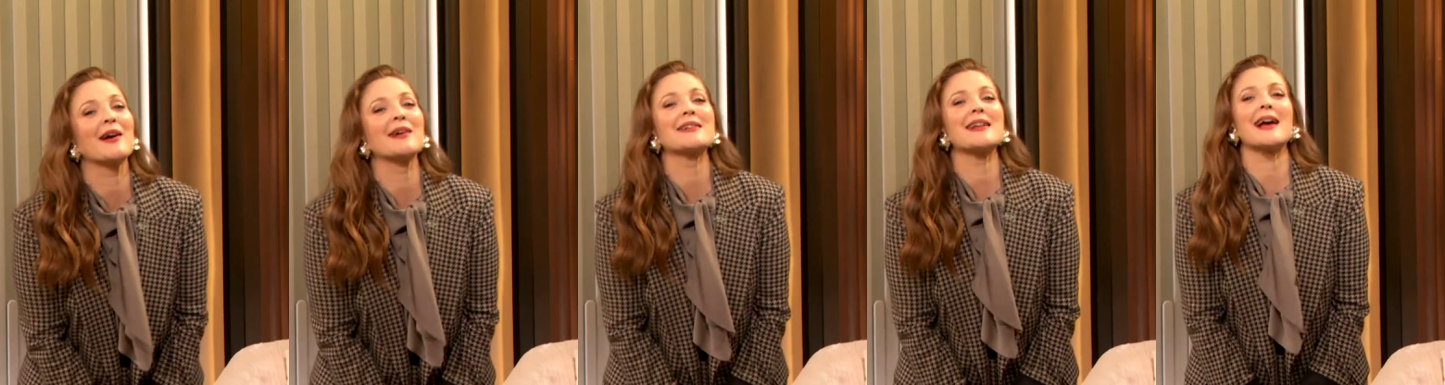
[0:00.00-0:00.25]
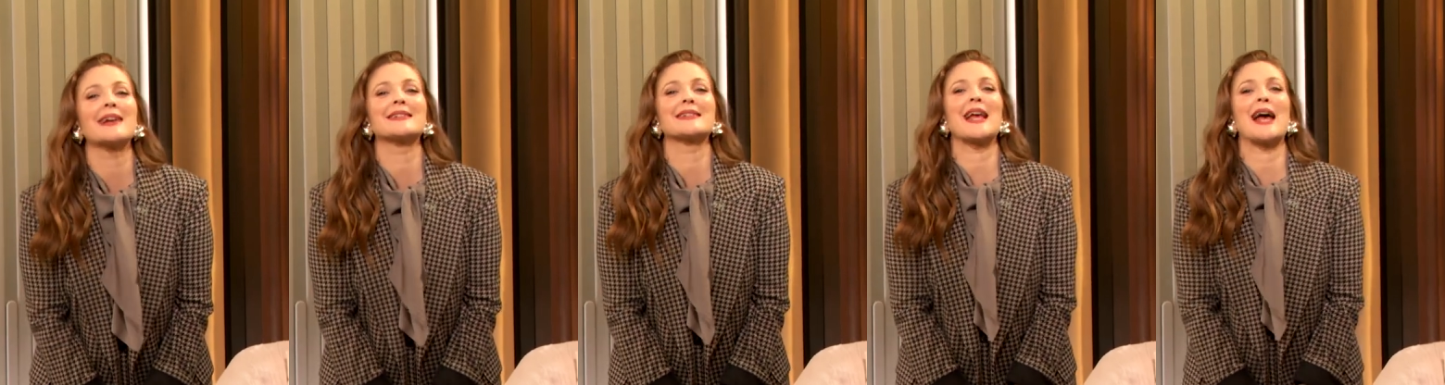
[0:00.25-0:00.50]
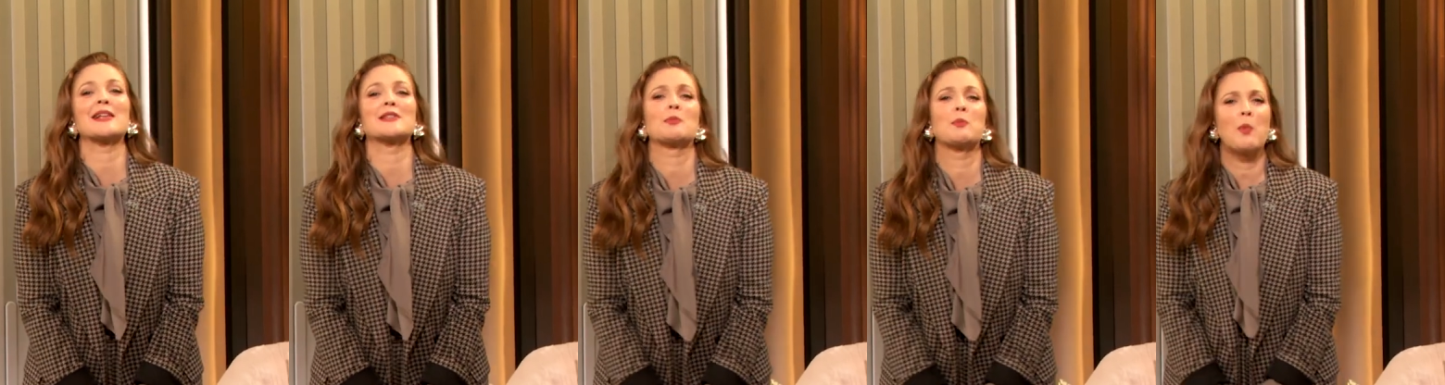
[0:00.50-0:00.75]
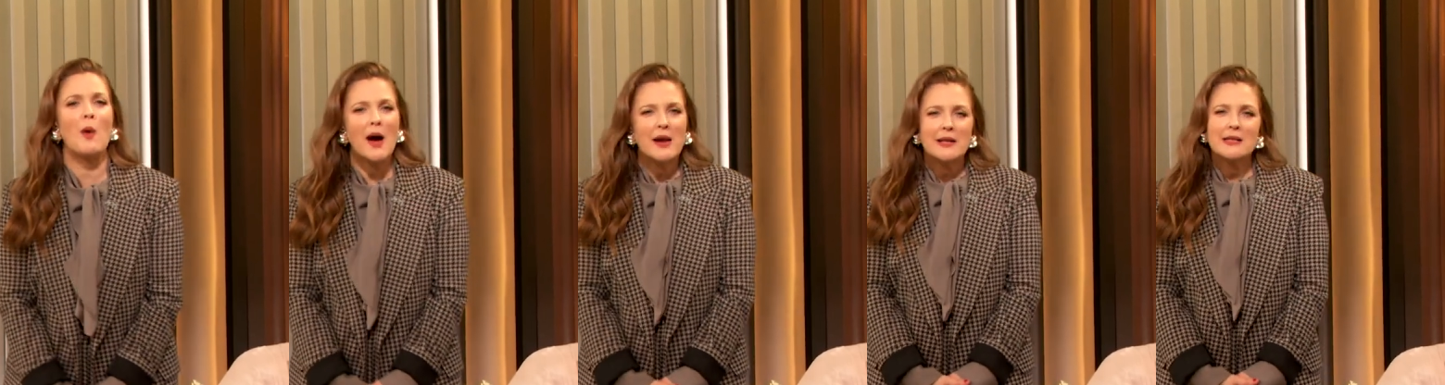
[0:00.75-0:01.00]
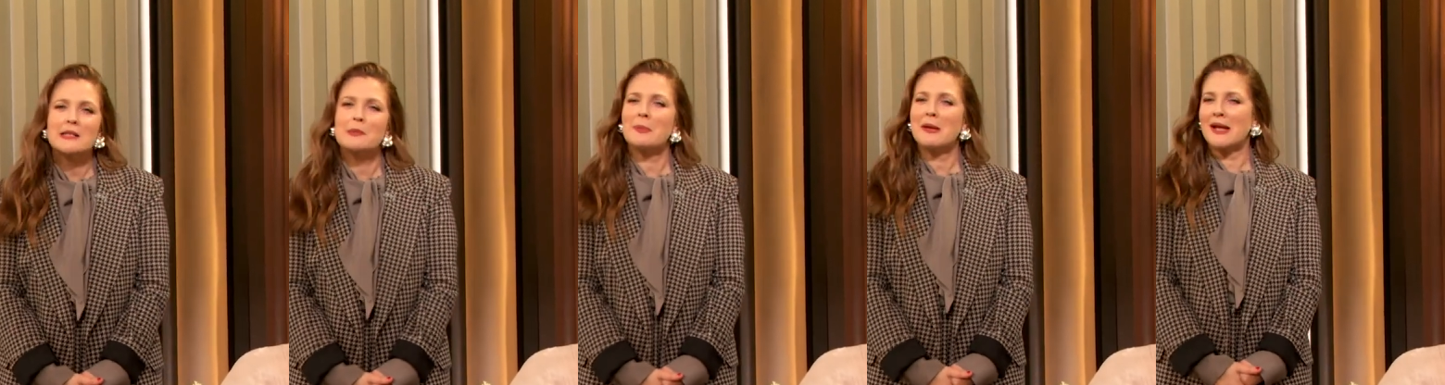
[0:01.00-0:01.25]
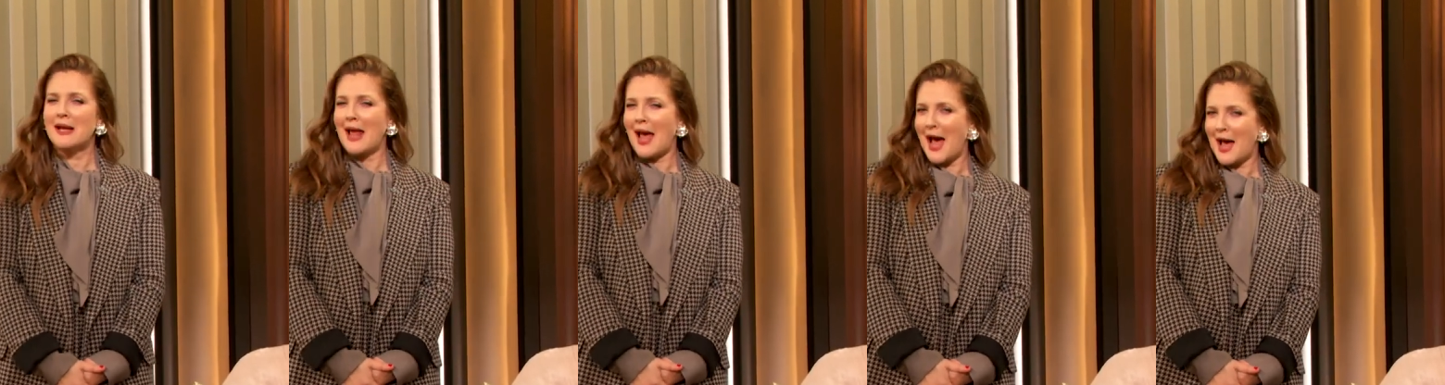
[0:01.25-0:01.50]
next guest wanted to
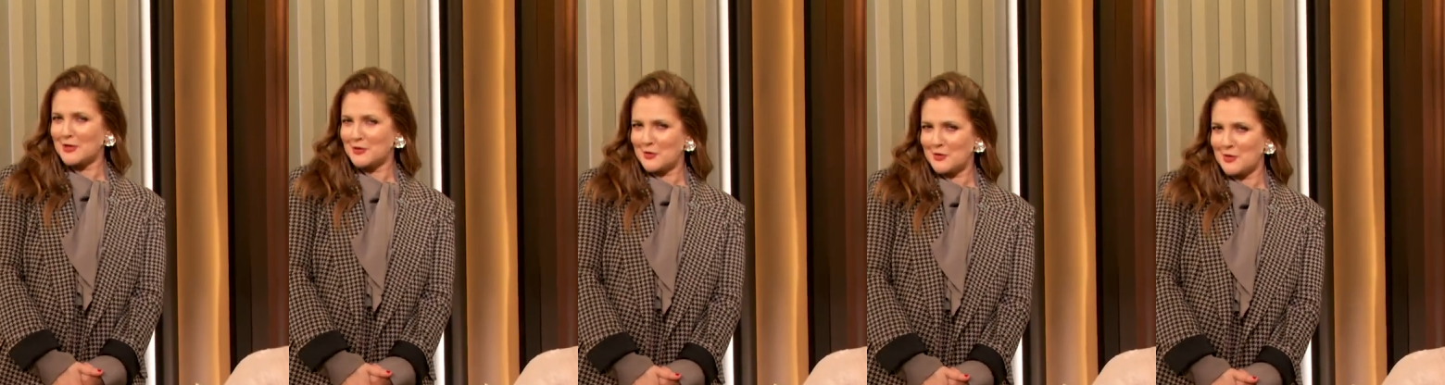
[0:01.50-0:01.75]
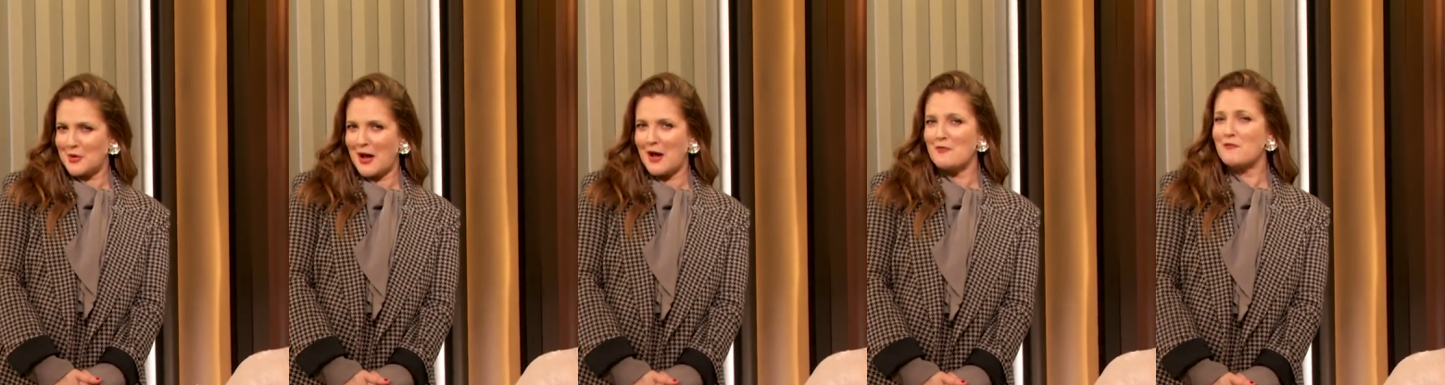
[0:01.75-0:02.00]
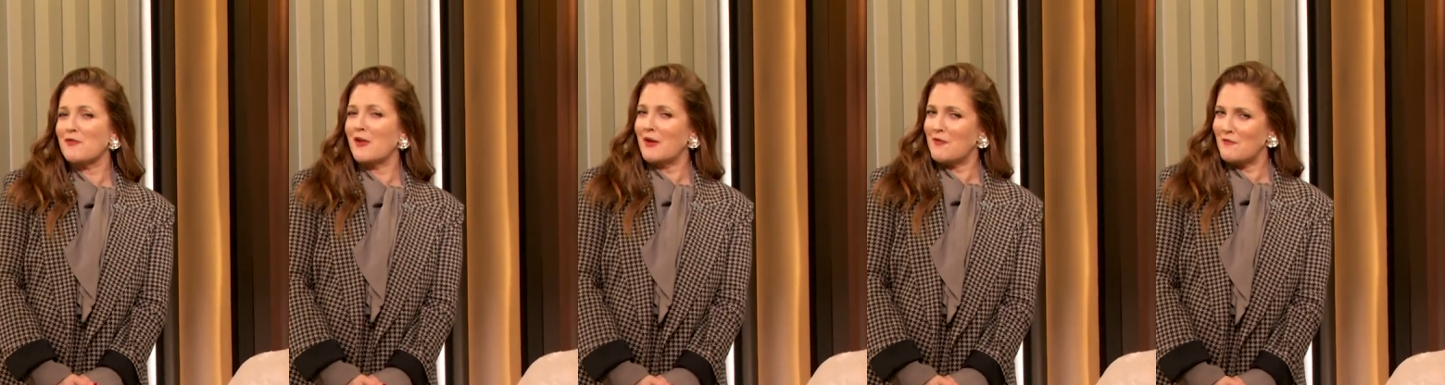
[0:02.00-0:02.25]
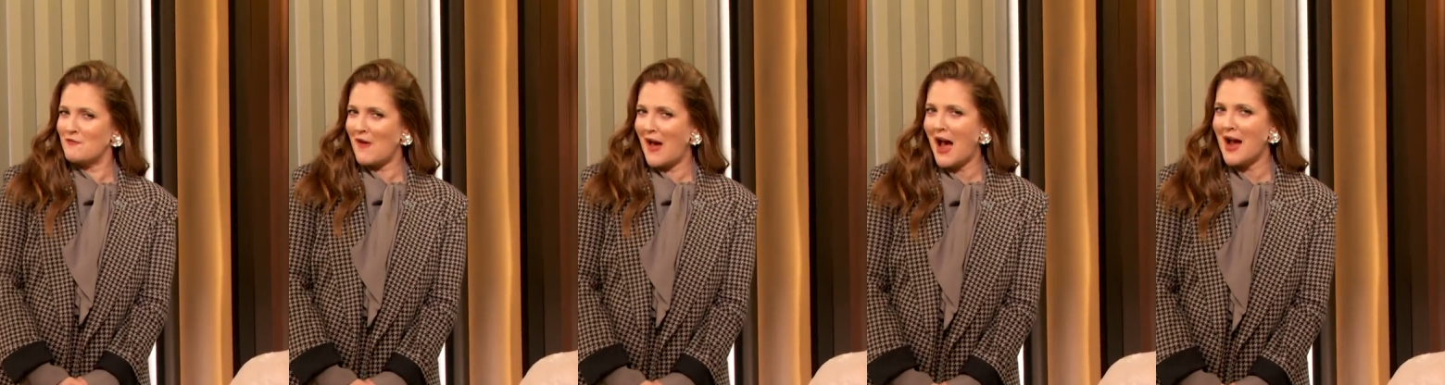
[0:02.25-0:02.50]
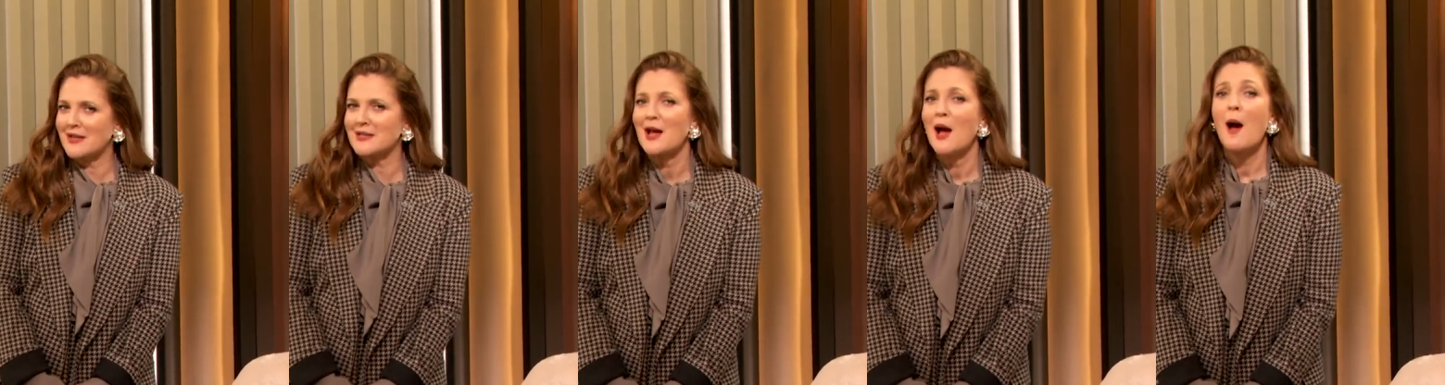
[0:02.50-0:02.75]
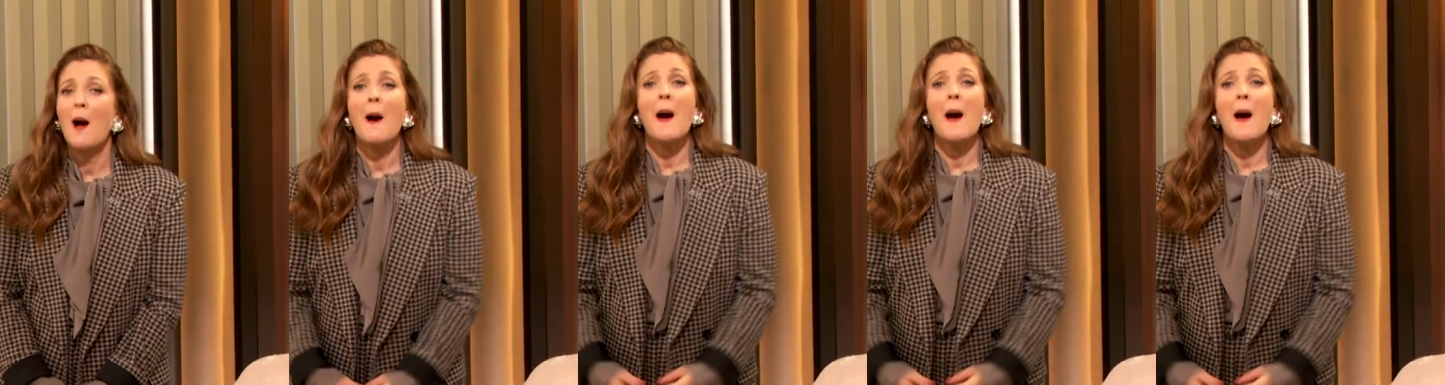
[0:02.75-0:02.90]
be an astronaut, fun fact,